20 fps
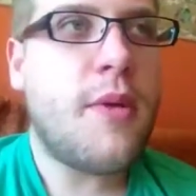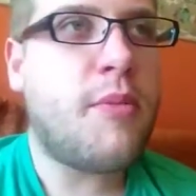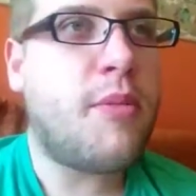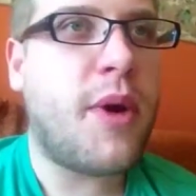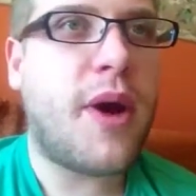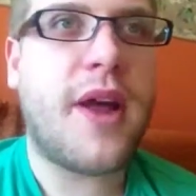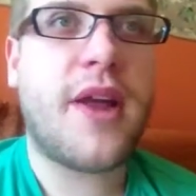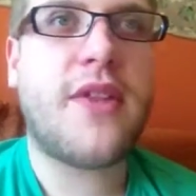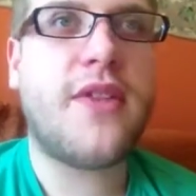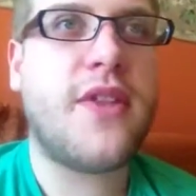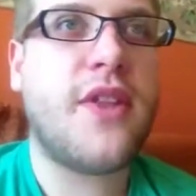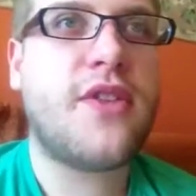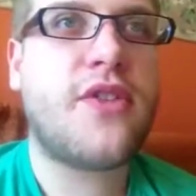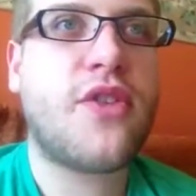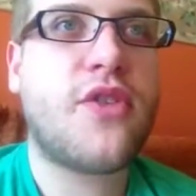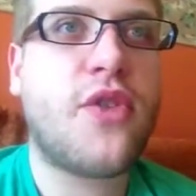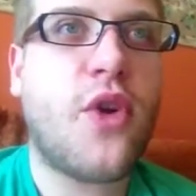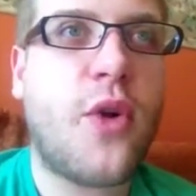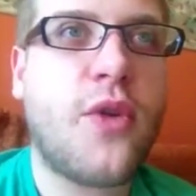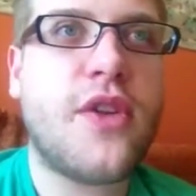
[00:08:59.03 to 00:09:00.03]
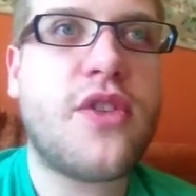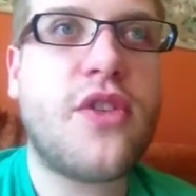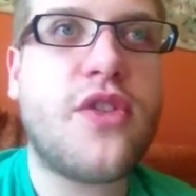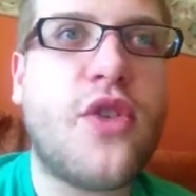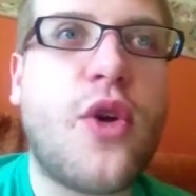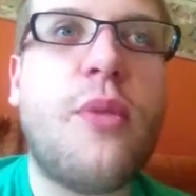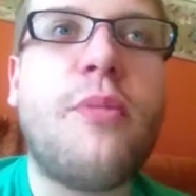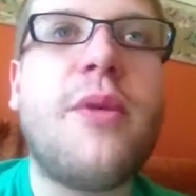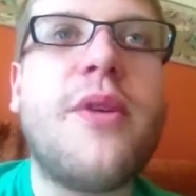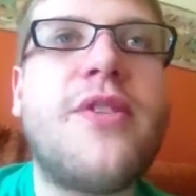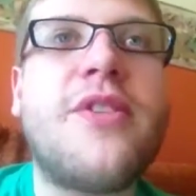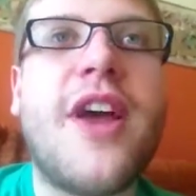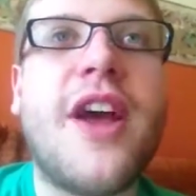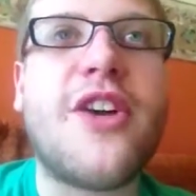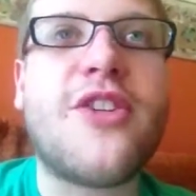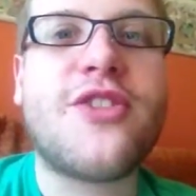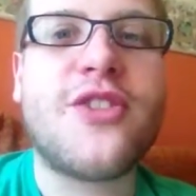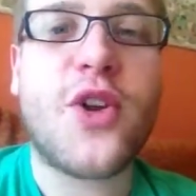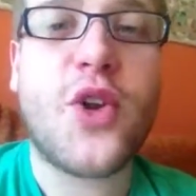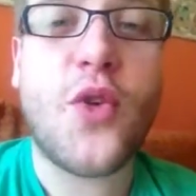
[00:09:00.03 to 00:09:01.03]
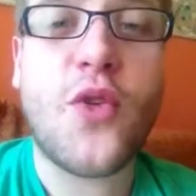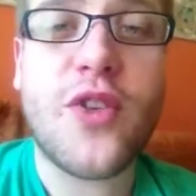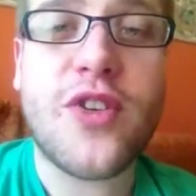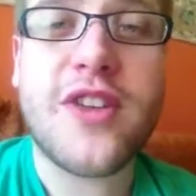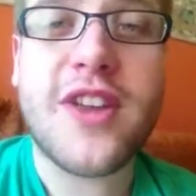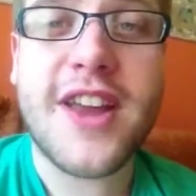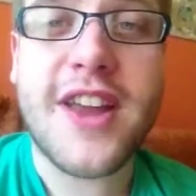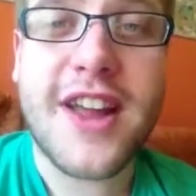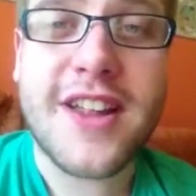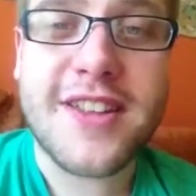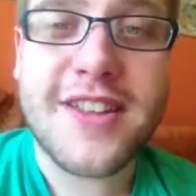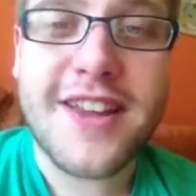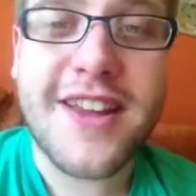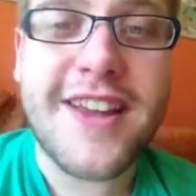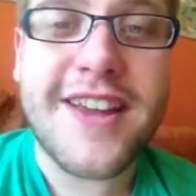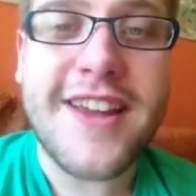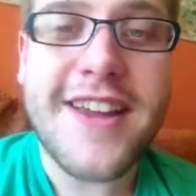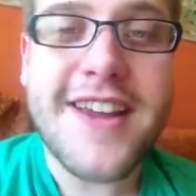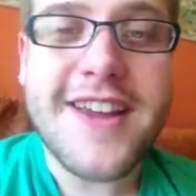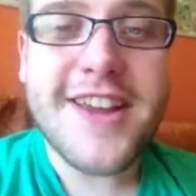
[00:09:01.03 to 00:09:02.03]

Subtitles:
But there's a zombie section, and obviously I had to